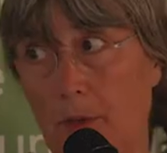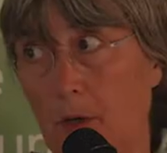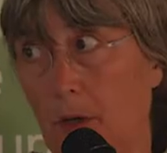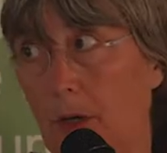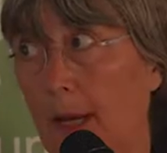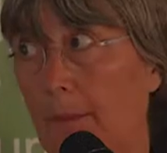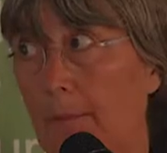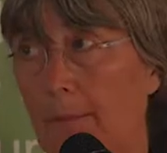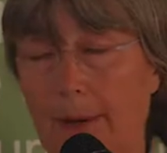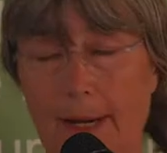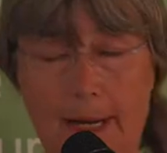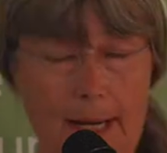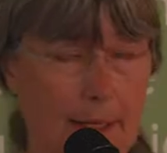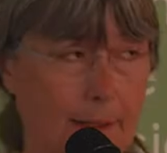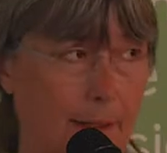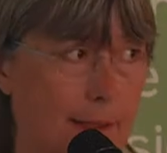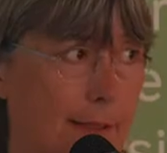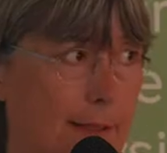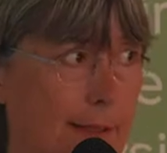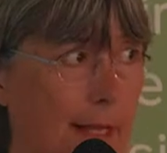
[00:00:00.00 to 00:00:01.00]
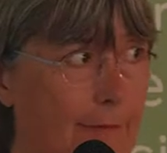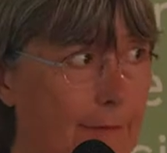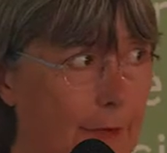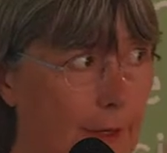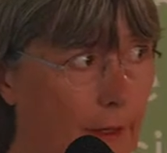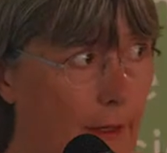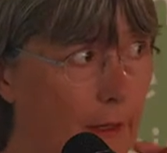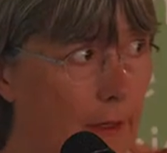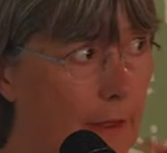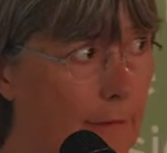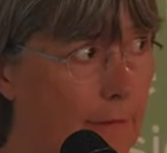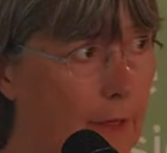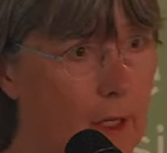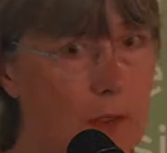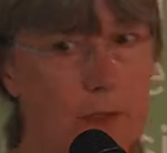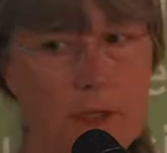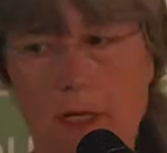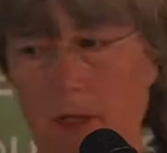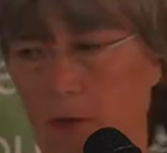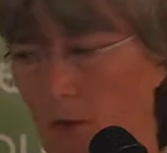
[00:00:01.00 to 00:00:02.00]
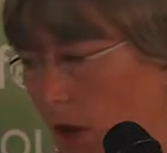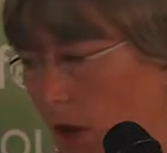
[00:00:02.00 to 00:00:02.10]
brook lamprey has seven of those gill